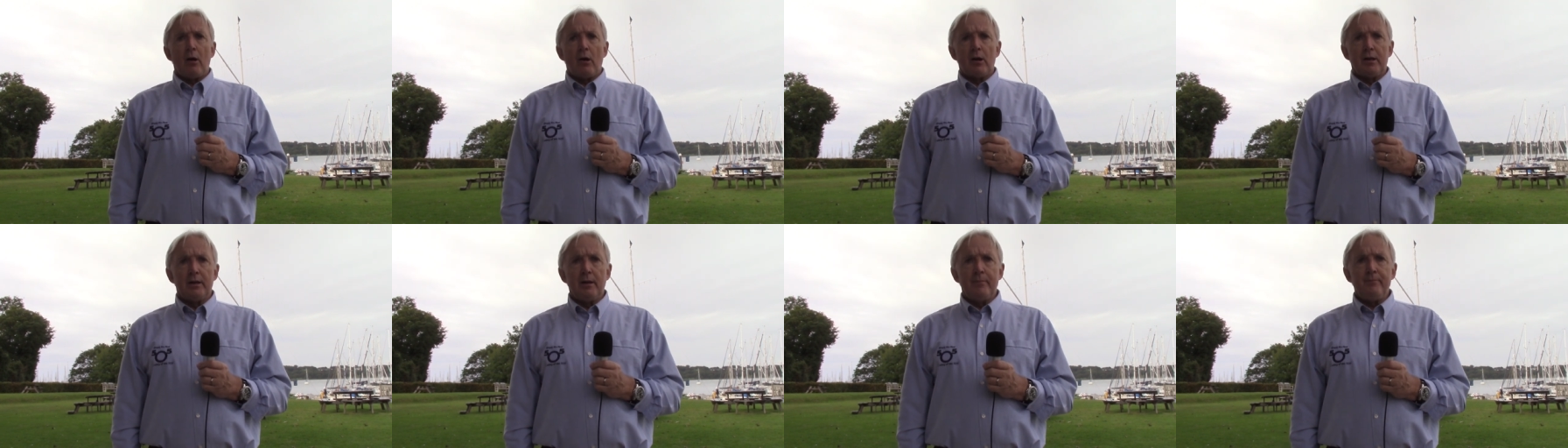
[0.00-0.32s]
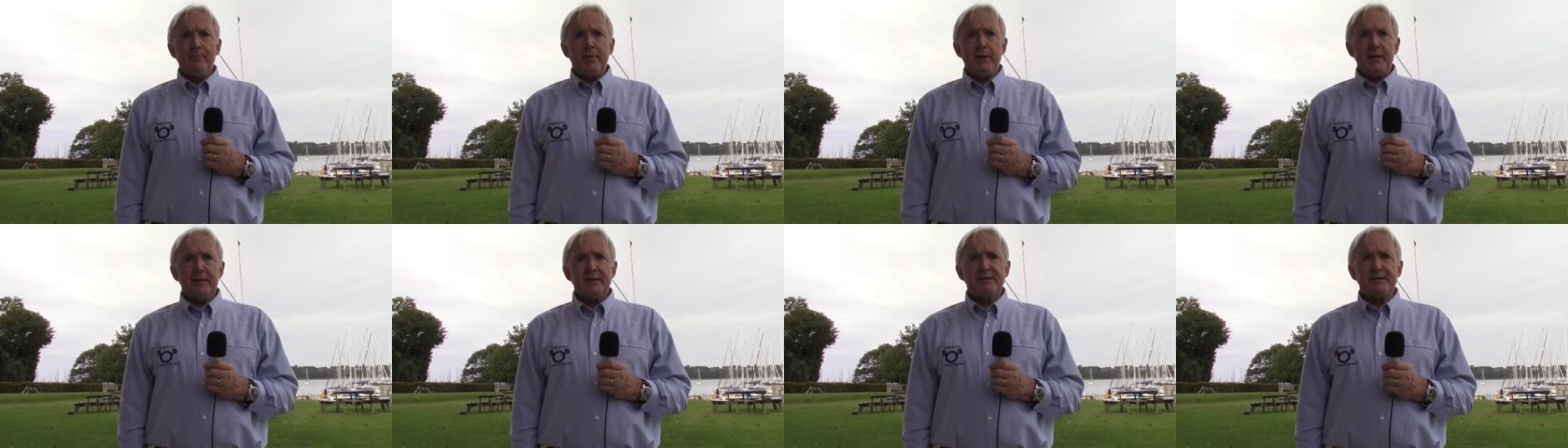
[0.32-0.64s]

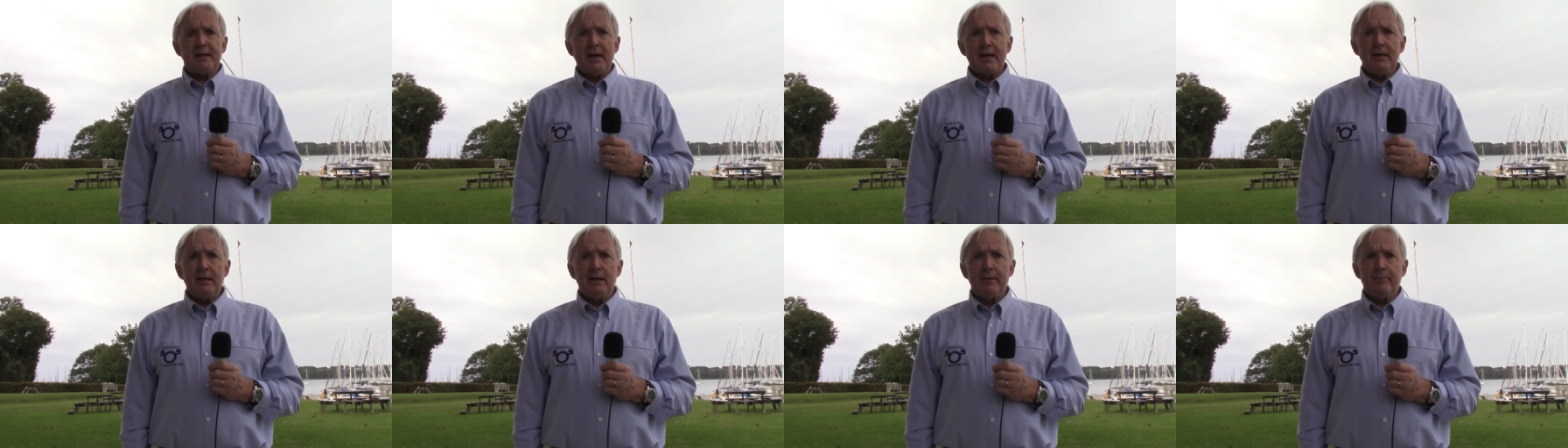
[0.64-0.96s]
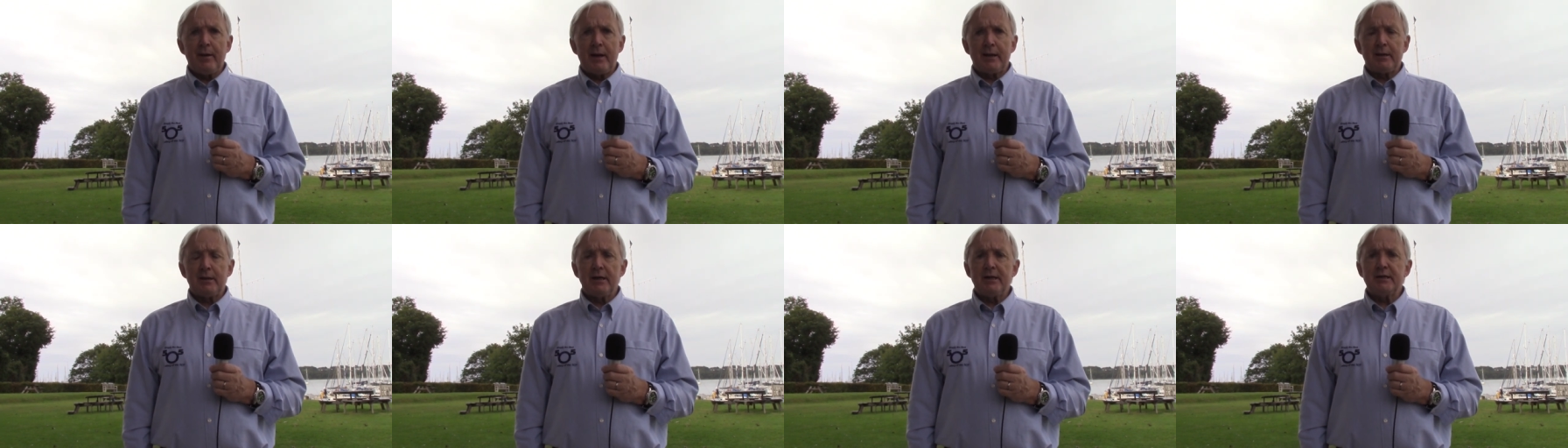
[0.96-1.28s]
Olympic sailing
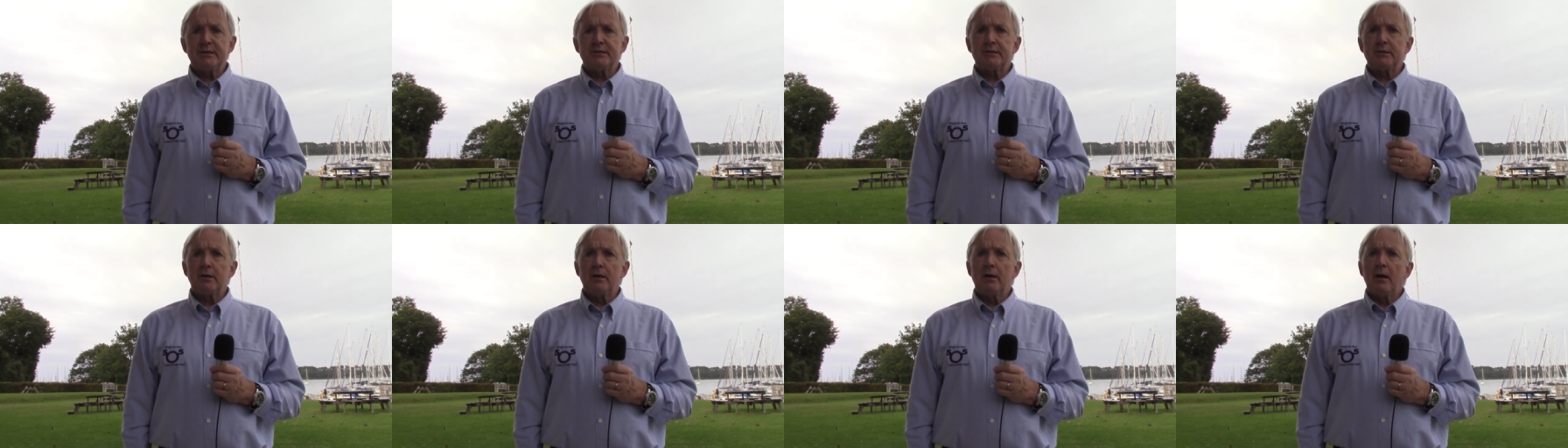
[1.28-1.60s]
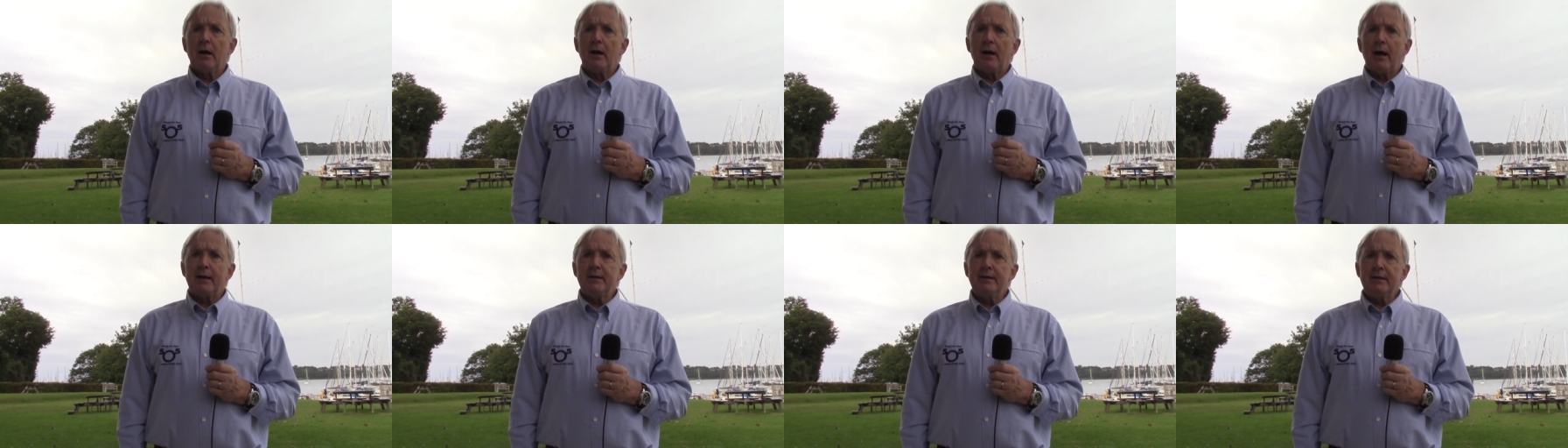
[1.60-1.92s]
medalist,
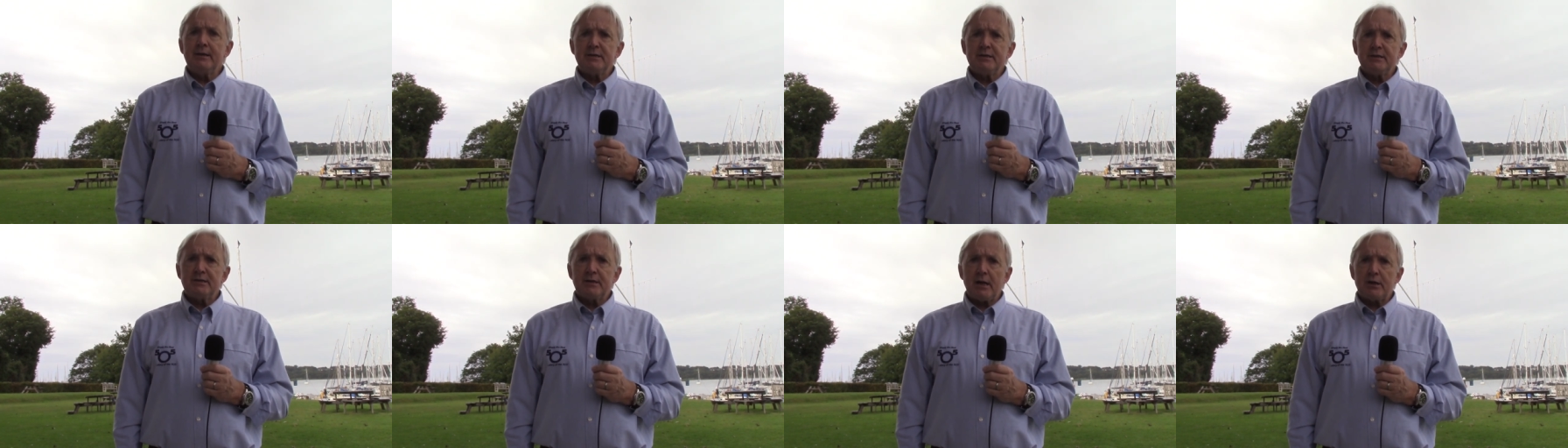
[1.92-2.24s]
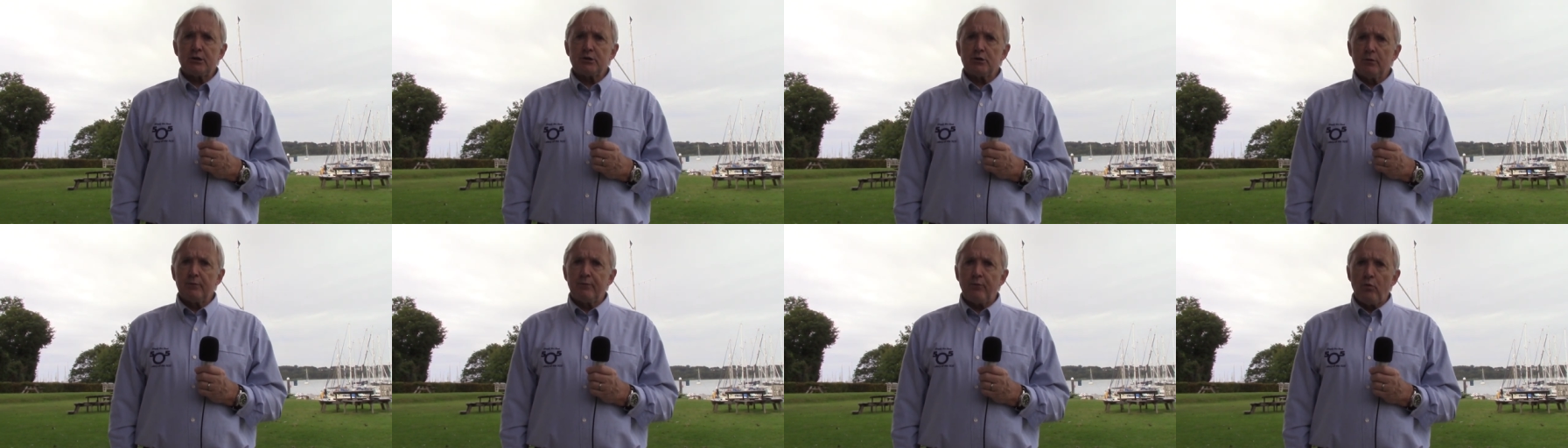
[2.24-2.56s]
and
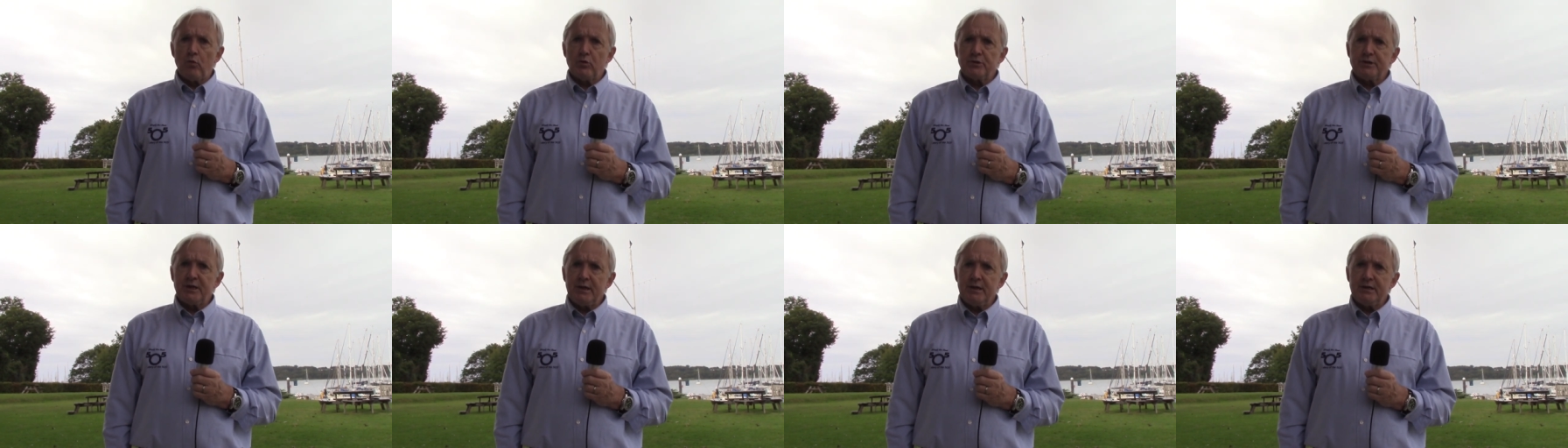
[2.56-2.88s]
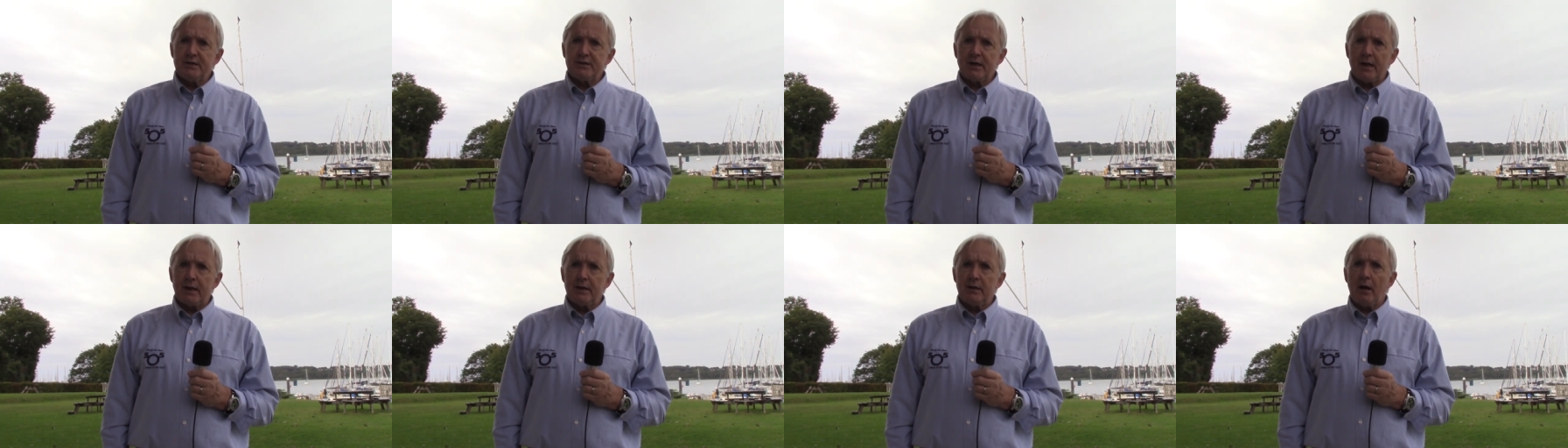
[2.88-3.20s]
international 14
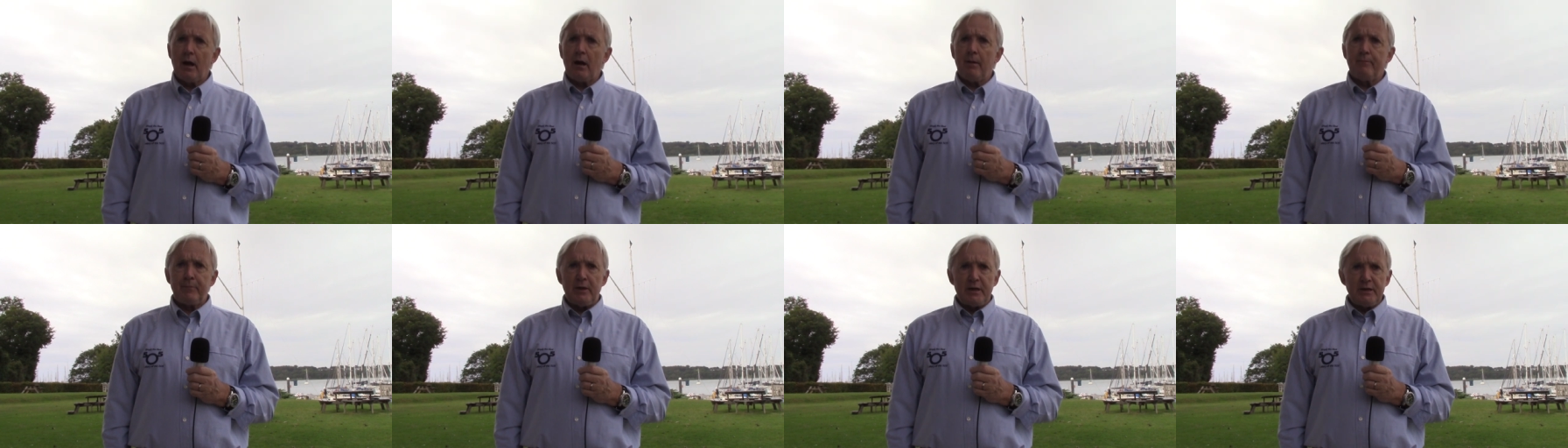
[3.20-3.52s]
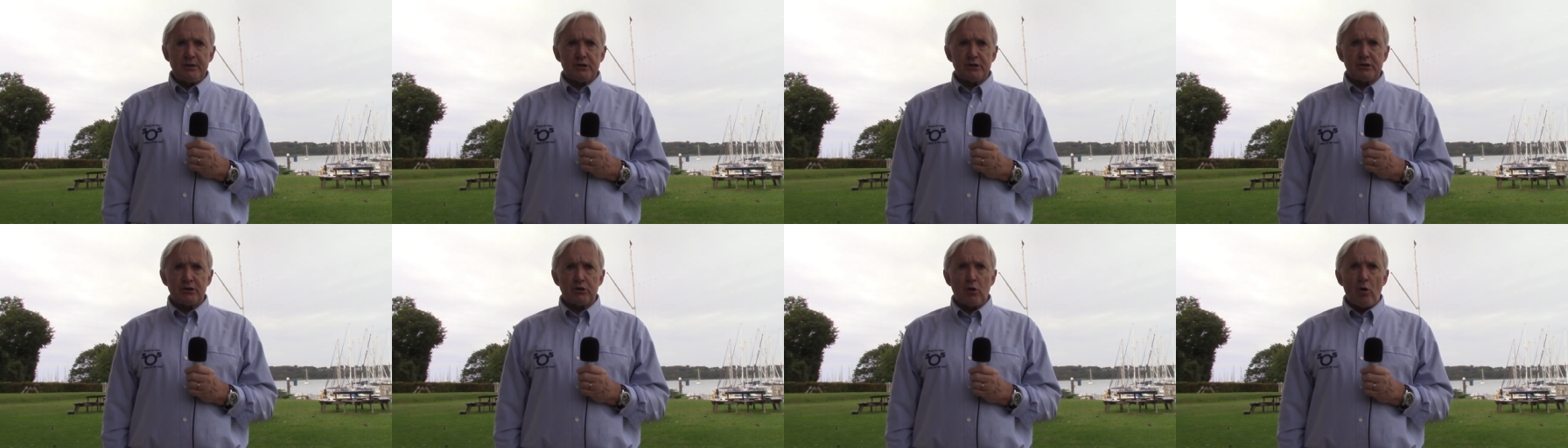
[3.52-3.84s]
sailor
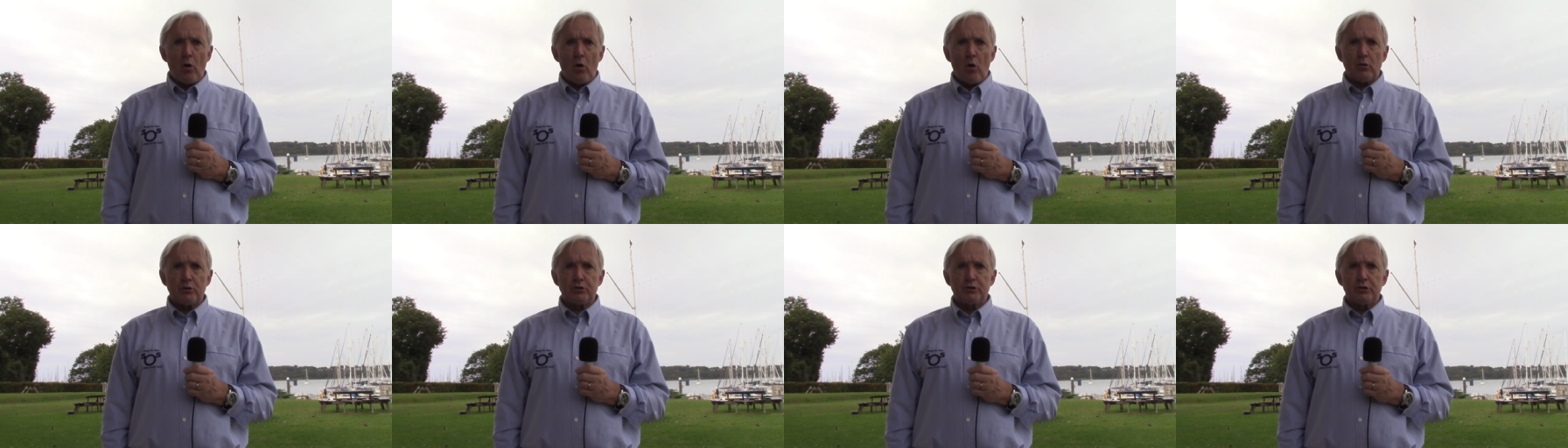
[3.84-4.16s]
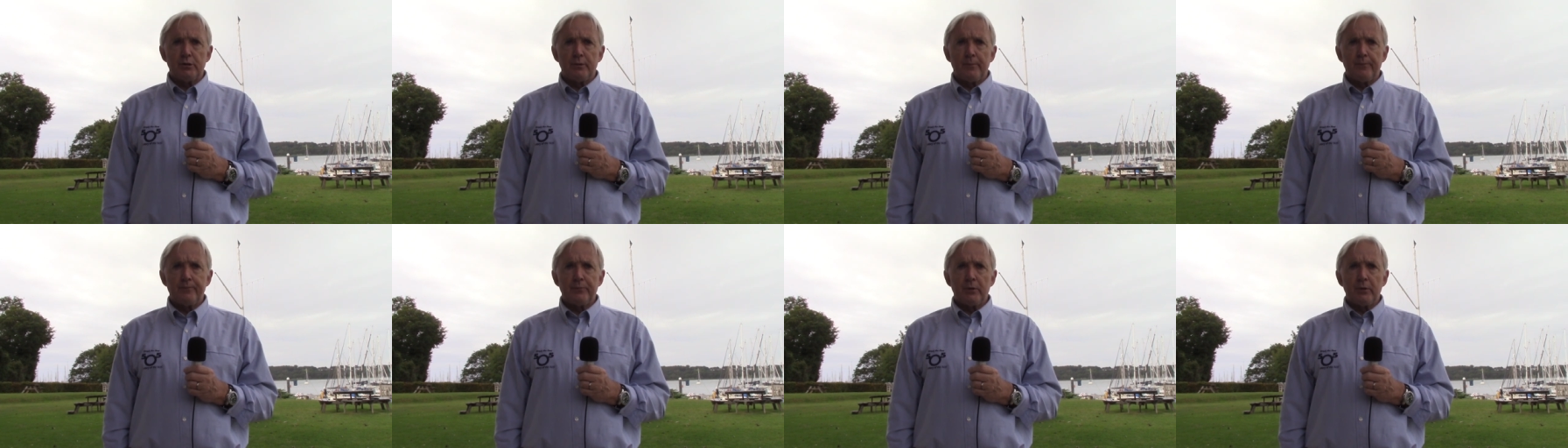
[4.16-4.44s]
Peter Scott